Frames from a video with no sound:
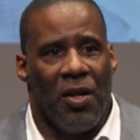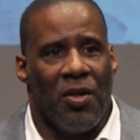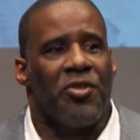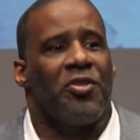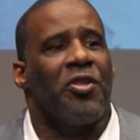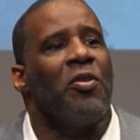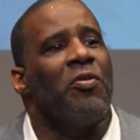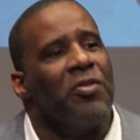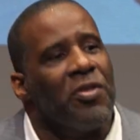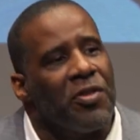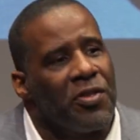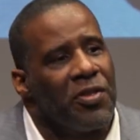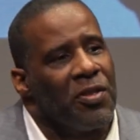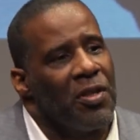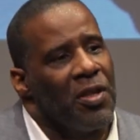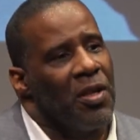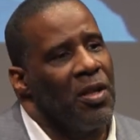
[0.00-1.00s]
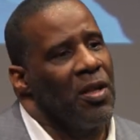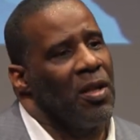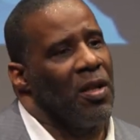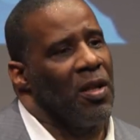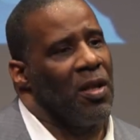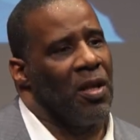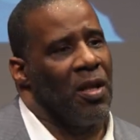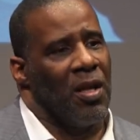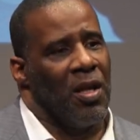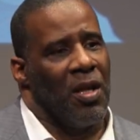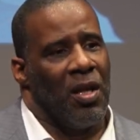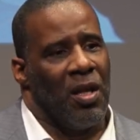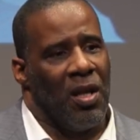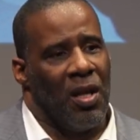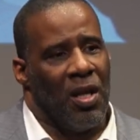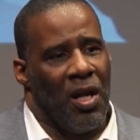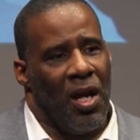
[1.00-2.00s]
Students,
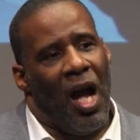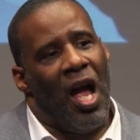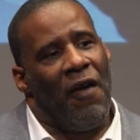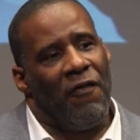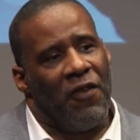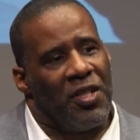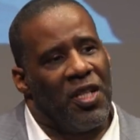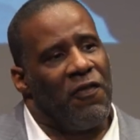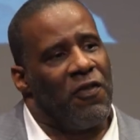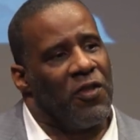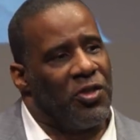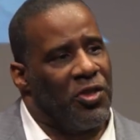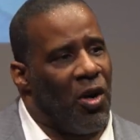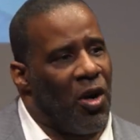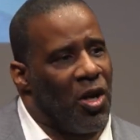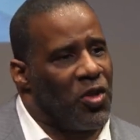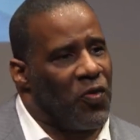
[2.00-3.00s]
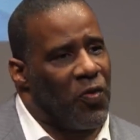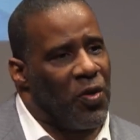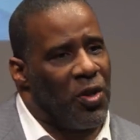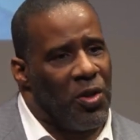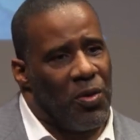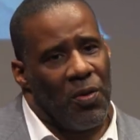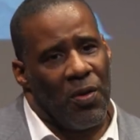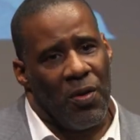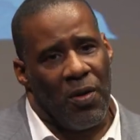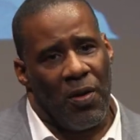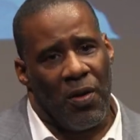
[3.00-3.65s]
I have a different charge for you.